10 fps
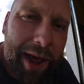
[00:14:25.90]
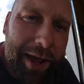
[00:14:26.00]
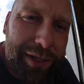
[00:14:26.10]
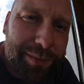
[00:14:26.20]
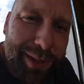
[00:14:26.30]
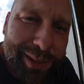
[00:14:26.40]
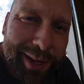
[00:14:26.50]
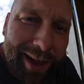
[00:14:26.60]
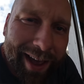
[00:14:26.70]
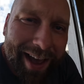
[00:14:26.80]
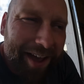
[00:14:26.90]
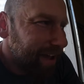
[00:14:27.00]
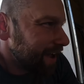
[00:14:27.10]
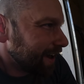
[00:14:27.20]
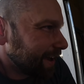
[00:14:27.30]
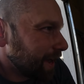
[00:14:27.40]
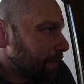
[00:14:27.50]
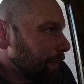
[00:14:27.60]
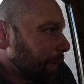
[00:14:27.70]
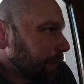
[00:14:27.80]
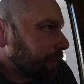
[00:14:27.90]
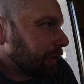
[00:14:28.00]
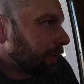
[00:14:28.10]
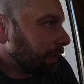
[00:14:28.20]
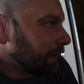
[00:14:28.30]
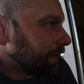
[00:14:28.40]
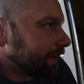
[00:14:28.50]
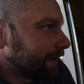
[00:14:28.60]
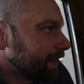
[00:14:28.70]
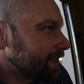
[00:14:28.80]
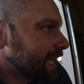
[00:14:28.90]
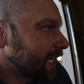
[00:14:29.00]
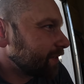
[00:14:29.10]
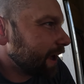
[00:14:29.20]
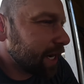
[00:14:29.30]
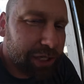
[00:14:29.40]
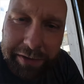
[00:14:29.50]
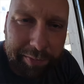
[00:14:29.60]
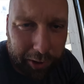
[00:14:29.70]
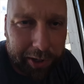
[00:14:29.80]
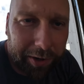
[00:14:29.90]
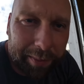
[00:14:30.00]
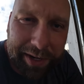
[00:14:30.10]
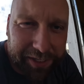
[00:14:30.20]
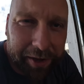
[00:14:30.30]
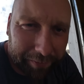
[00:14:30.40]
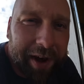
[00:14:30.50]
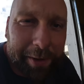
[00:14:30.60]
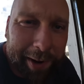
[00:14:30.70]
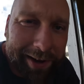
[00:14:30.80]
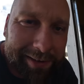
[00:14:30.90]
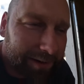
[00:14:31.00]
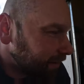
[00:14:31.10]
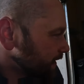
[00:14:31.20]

my hands busy, and I kind of want the, the satisfaction of putting it on myself anyway. So